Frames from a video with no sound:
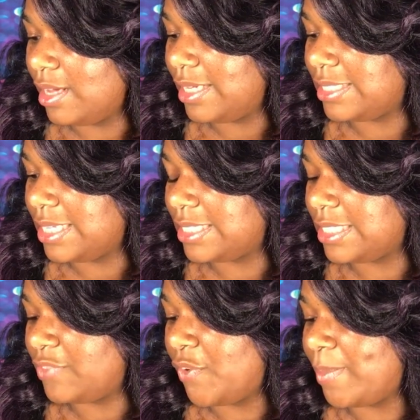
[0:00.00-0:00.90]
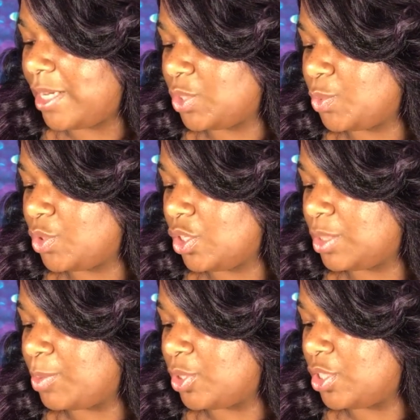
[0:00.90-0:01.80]
It says it's for best
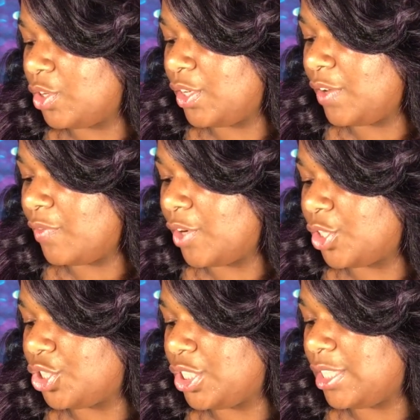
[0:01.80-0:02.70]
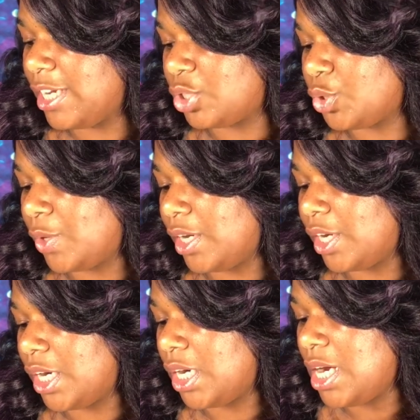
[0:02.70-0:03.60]
results, Brazilian virgin natural
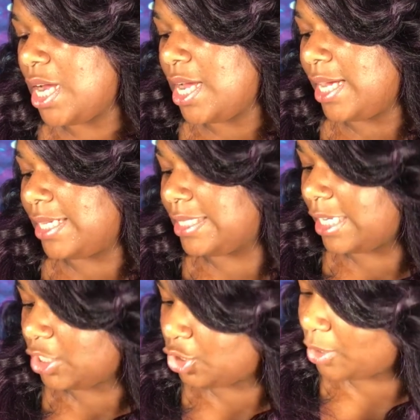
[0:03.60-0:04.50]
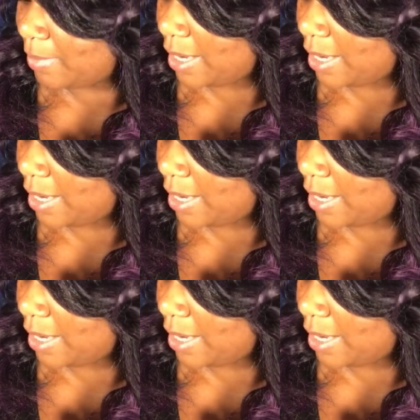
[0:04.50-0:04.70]
hair. It's extra